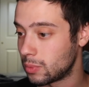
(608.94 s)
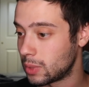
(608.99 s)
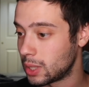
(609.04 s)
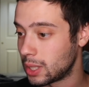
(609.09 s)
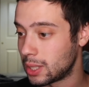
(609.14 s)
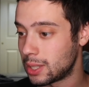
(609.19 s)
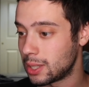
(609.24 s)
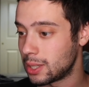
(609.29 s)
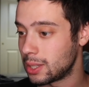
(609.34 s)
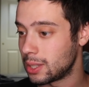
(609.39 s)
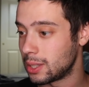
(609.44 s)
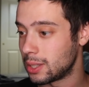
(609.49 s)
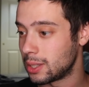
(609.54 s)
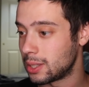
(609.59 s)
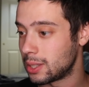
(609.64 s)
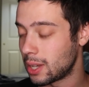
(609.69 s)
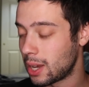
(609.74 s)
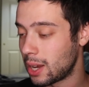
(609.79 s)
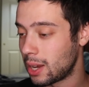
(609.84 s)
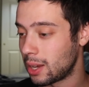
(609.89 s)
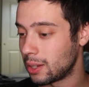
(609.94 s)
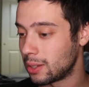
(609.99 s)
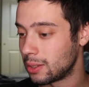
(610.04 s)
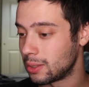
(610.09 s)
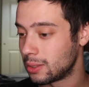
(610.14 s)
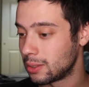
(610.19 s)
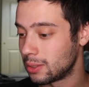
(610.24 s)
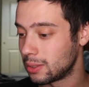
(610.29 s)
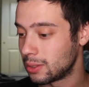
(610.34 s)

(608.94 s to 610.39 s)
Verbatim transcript: This is insane.